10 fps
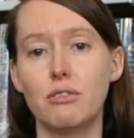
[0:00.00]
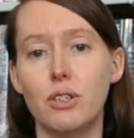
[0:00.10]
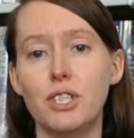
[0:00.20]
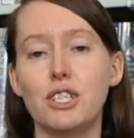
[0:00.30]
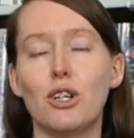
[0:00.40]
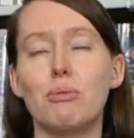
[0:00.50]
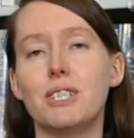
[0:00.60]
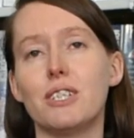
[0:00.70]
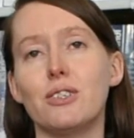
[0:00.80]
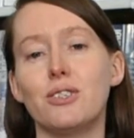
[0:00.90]
Rosie
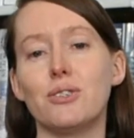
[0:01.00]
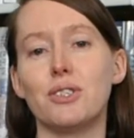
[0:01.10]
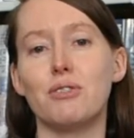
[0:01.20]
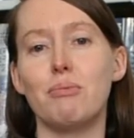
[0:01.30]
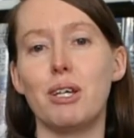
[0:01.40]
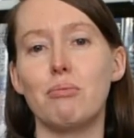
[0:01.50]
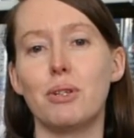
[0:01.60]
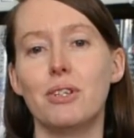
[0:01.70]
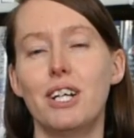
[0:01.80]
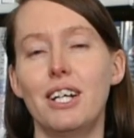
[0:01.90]
Thomas, those sorts of people.